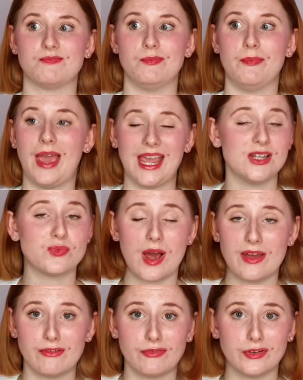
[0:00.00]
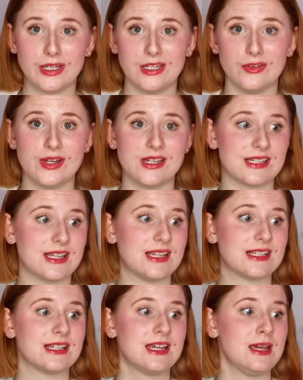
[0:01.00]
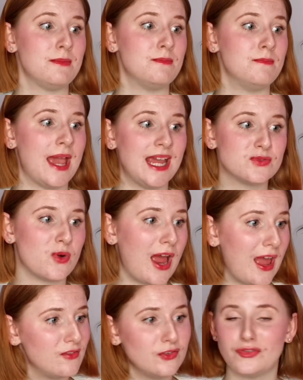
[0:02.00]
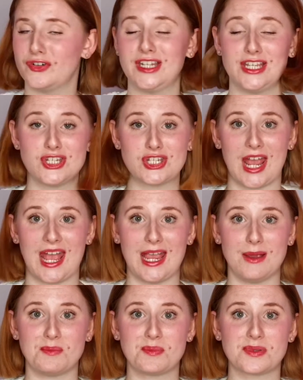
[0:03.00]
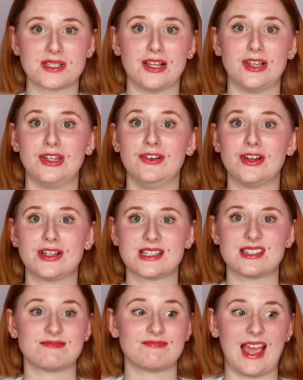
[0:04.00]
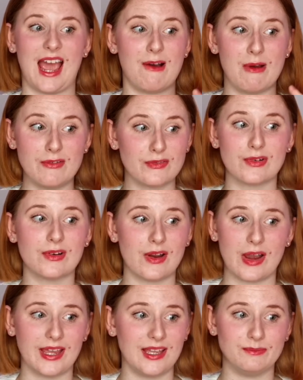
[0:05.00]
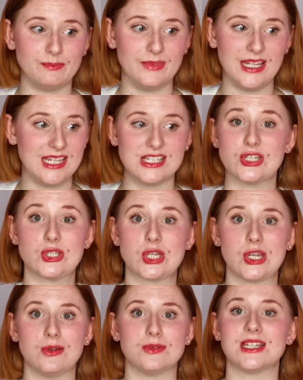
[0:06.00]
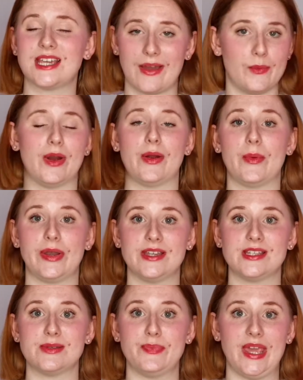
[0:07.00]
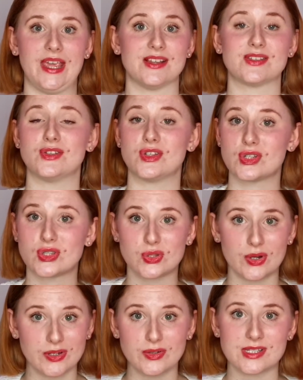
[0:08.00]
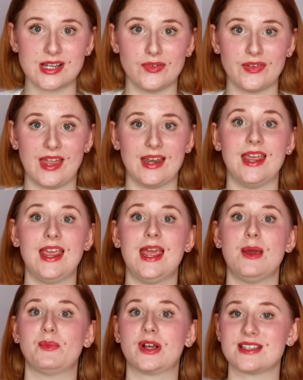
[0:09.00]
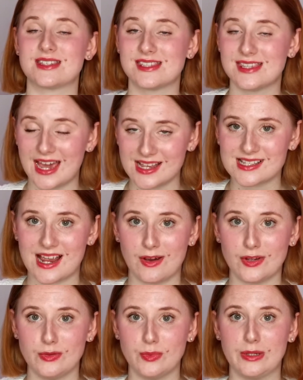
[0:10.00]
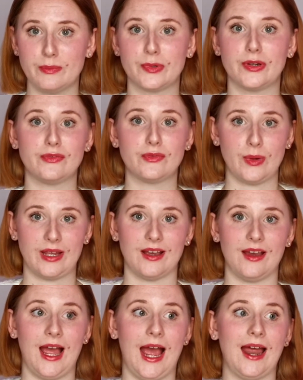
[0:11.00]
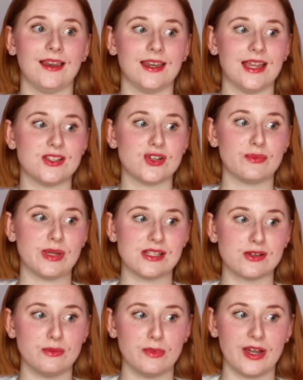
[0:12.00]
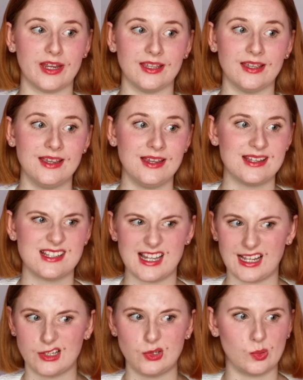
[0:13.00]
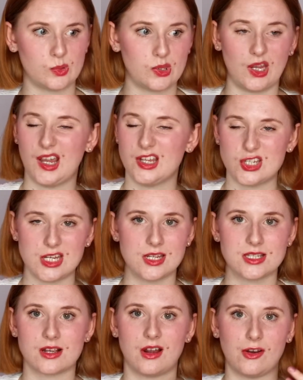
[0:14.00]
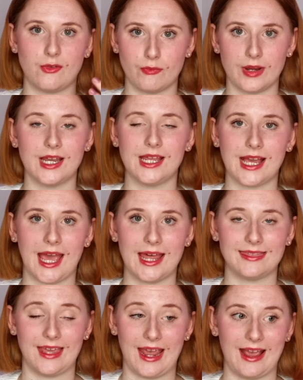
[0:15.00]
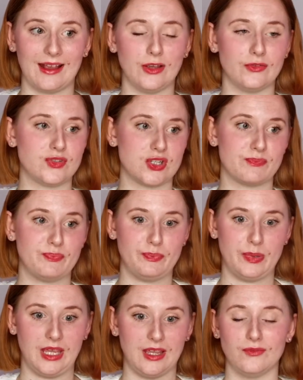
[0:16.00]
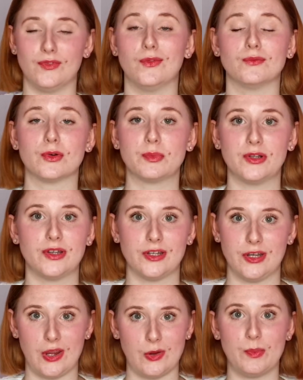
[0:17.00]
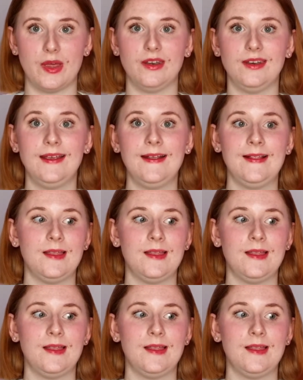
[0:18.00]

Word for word: made whatever funny noises, made whatever funny shapes, looked however I needed to to get where I wanted to be. So just throw yourself in, because that's how you will improve quicker. And it took me until my second or third year to kind of really get the hang of just being vulnerable and open.